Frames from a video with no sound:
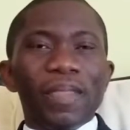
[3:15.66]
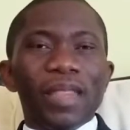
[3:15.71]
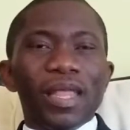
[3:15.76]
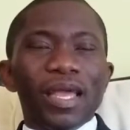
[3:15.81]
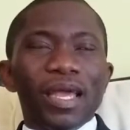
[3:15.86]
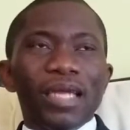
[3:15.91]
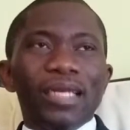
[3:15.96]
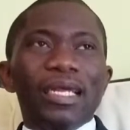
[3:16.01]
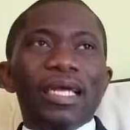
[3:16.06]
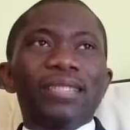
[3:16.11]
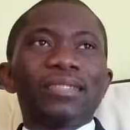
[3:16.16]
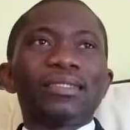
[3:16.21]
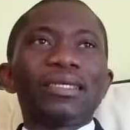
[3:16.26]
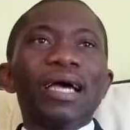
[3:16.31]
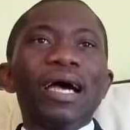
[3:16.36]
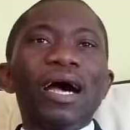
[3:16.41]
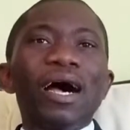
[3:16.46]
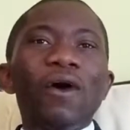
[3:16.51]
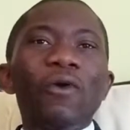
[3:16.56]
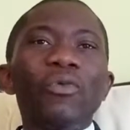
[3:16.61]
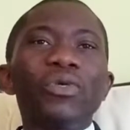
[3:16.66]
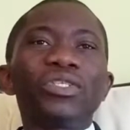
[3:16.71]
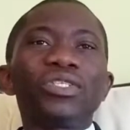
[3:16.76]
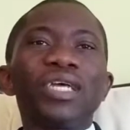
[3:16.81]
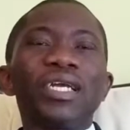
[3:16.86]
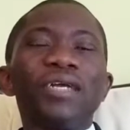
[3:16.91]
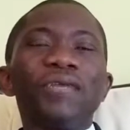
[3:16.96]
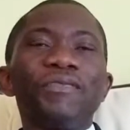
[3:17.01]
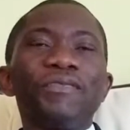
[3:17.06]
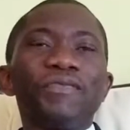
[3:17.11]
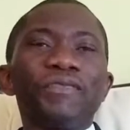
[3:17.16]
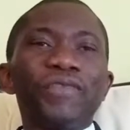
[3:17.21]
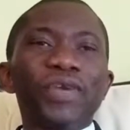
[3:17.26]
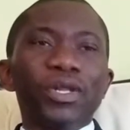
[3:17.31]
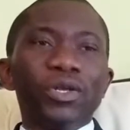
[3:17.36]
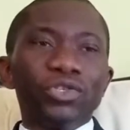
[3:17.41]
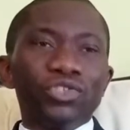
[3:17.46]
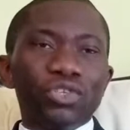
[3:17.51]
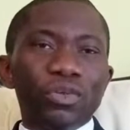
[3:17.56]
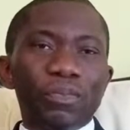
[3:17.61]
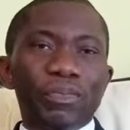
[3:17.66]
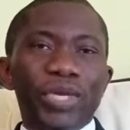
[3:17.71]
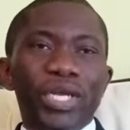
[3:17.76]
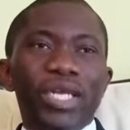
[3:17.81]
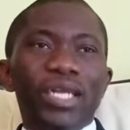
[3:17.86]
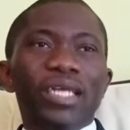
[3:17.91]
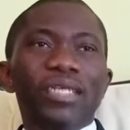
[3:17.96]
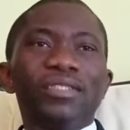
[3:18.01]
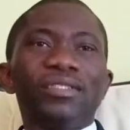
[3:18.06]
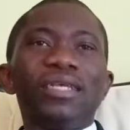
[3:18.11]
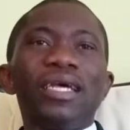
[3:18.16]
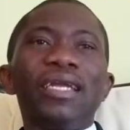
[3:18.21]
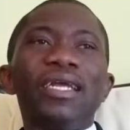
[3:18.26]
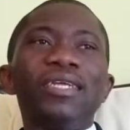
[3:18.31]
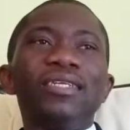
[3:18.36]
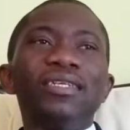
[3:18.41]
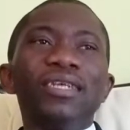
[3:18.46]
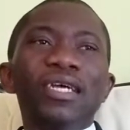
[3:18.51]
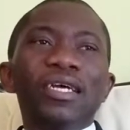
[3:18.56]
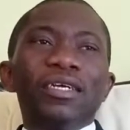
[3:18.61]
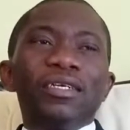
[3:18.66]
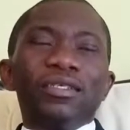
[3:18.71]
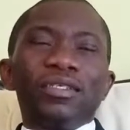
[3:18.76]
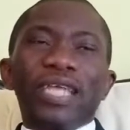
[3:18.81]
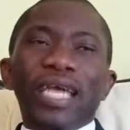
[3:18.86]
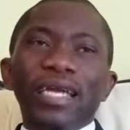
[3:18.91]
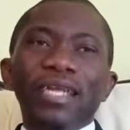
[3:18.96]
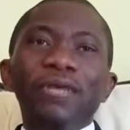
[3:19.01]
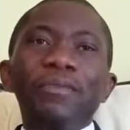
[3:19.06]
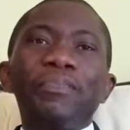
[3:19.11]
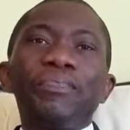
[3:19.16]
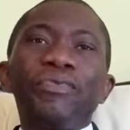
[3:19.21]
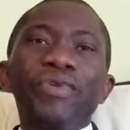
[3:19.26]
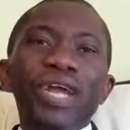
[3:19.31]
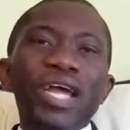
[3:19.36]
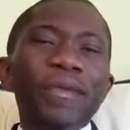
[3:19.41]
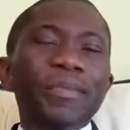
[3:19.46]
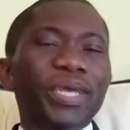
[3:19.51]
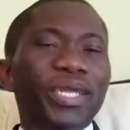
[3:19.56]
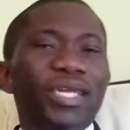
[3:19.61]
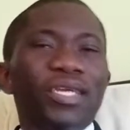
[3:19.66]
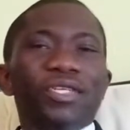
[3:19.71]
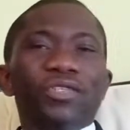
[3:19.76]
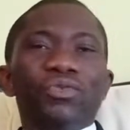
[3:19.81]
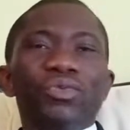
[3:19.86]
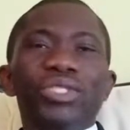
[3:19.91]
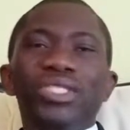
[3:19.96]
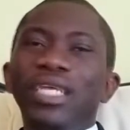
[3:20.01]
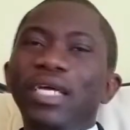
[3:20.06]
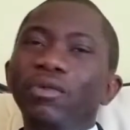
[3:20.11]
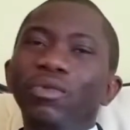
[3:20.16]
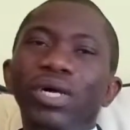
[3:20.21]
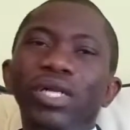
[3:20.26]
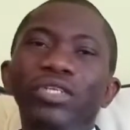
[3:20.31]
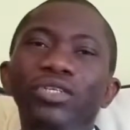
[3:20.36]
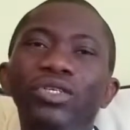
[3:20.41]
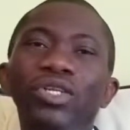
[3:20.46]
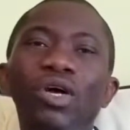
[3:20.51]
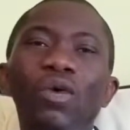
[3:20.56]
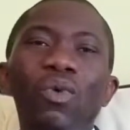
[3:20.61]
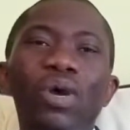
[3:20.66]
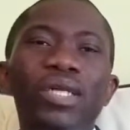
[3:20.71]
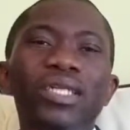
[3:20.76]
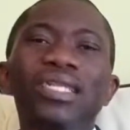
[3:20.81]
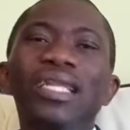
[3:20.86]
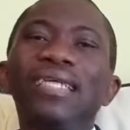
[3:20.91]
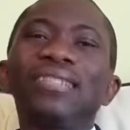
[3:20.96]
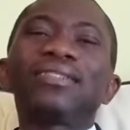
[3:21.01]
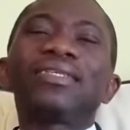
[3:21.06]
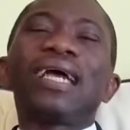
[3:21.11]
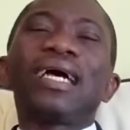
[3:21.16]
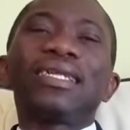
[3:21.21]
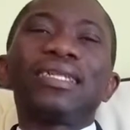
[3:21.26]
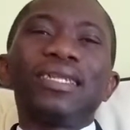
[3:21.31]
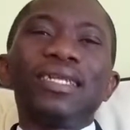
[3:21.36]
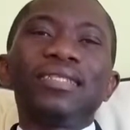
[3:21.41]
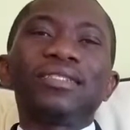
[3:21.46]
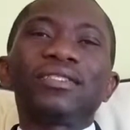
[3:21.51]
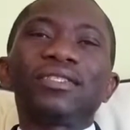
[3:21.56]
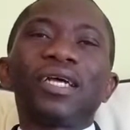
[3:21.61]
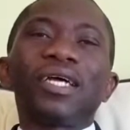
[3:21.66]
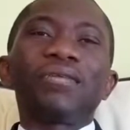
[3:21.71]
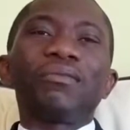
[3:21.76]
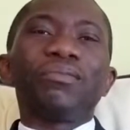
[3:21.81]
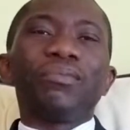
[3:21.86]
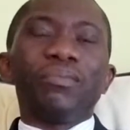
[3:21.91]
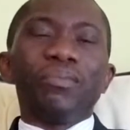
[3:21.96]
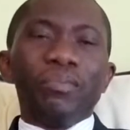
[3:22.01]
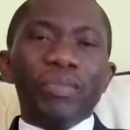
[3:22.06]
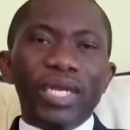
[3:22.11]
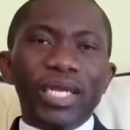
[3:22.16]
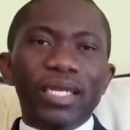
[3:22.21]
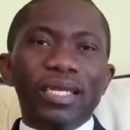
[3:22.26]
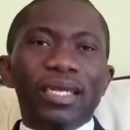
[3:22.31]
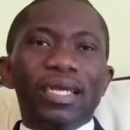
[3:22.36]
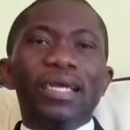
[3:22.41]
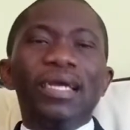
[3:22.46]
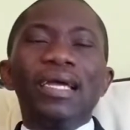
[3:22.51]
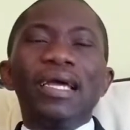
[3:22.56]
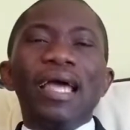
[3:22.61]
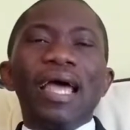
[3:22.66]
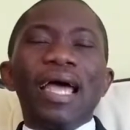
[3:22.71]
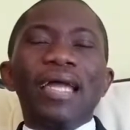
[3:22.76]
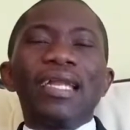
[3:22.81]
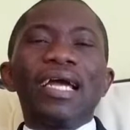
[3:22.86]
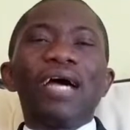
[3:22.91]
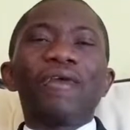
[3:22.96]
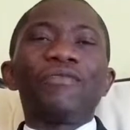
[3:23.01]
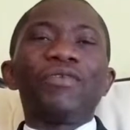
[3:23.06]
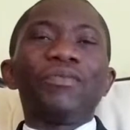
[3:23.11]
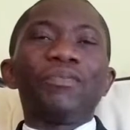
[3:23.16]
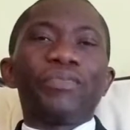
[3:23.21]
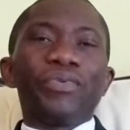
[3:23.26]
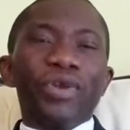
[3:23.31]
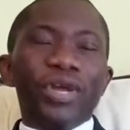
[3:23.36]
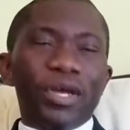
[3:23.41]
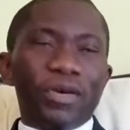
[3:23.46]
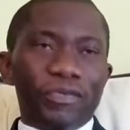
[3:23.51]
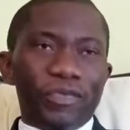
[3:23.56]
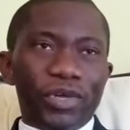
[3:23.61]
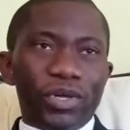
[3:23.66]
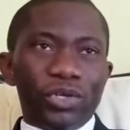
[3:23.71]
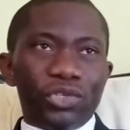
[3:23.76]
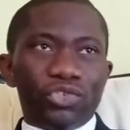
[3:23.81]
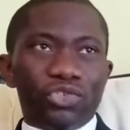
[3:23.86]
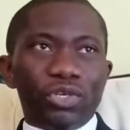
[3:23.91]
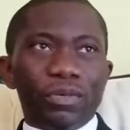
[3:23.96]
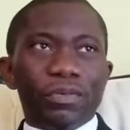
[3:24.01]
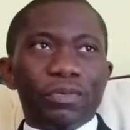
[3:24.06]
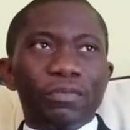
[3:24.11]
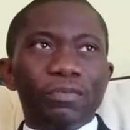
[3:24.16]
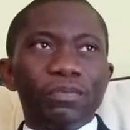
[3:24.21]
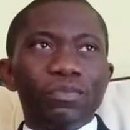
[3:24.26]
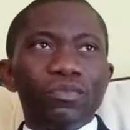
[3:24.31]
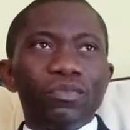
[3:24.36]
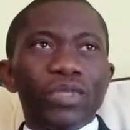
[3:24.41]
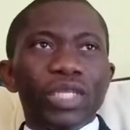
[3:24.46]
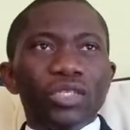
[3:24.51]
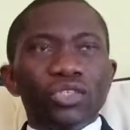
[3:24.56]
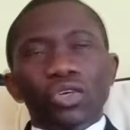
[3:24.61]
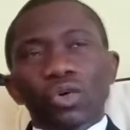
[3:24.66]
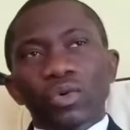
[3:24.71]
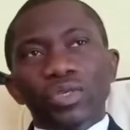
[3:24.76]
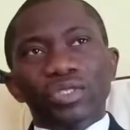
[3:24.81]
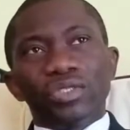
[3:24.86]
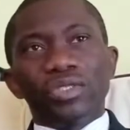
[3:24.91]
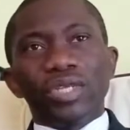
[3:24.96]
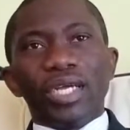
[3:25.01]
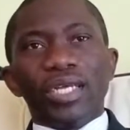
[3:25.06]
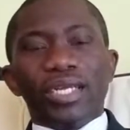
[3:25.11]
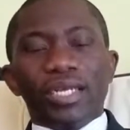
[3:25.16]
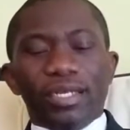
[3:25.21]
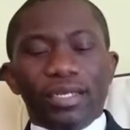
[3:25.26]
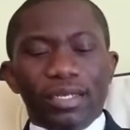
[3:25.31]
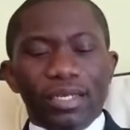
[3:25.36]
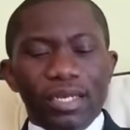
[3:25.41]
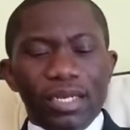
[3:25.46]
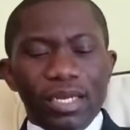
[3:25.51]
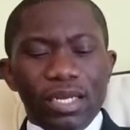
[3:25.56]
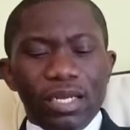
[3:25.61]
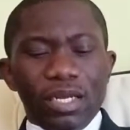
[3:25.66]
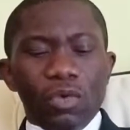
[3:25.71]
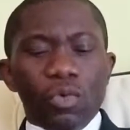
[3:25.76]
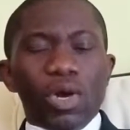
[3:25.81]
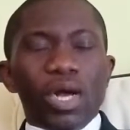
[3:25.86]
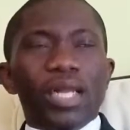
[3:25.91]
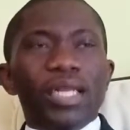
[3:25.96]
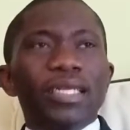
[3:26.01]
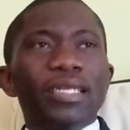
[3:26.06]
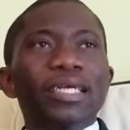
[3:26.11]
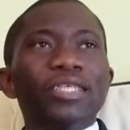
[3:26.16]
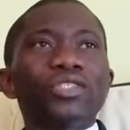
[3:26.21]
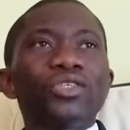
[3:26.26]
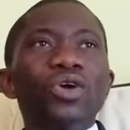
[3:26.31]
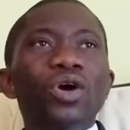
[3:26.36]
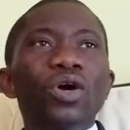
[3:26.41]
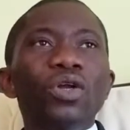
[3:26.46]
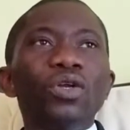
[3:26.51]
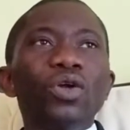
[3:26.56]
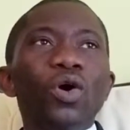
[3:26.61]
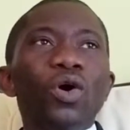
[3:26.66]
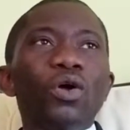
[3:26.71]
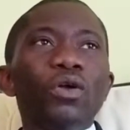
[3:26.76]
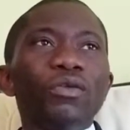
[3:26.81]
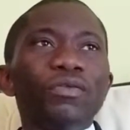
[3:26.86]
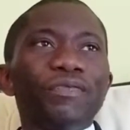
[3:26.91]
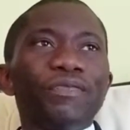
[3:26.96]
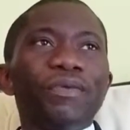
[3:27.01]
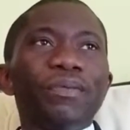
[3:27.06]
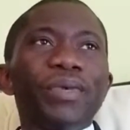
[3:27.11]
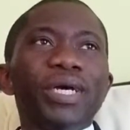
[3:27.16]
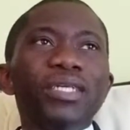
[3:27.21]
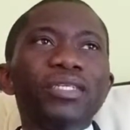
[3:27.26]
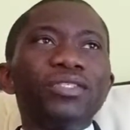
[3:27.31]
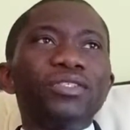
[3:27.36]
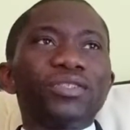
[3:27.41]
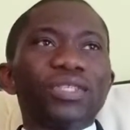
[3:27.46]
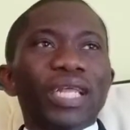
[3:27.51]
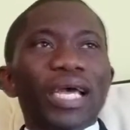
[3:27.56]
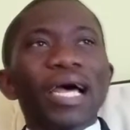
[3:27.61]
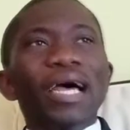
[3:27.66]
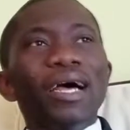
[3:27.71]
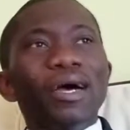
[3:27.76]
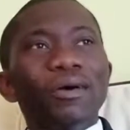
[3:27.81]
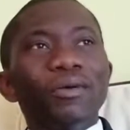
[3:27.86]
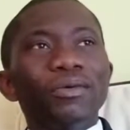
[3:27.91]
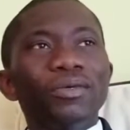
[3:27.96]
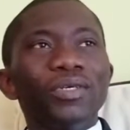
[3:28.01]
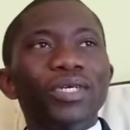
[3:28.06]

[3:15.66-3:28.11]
And that's how we started fellowshipping and started getting prayer meetings. We said, well, you know what, let's at least start meeting and having prayer fellowship. So we started. Well, it has gone on for months now.